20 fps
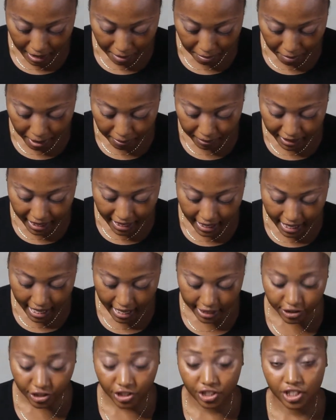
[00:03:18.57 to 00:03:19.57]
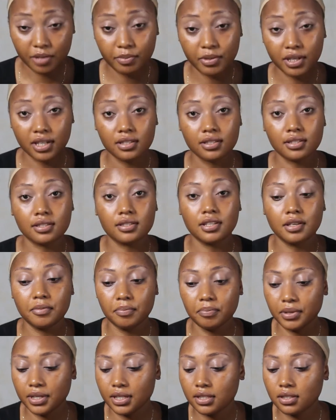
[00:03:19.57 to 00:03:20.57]
My black has shimmers a
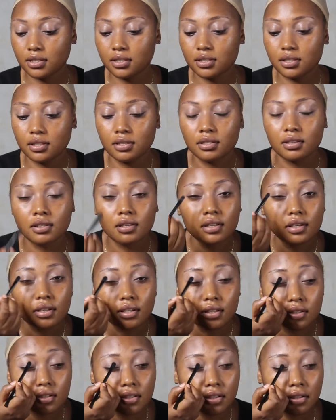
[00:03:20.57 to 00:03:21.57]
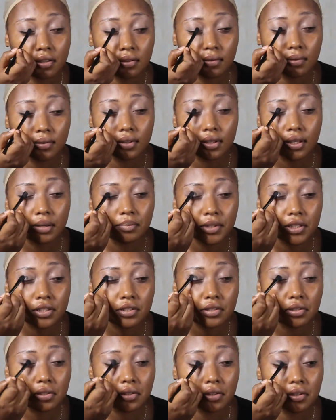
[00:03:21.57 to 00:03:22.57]
bit. So let me
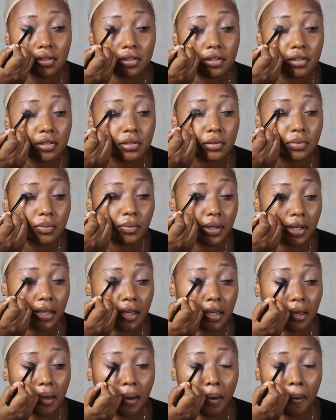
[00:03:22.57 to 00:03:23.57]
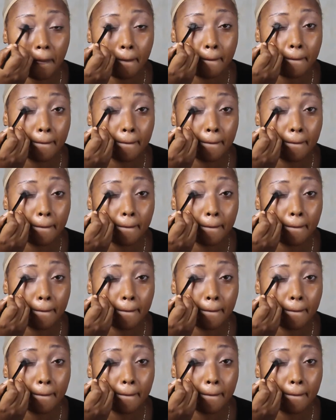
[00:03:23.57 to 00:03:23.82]
just go this way.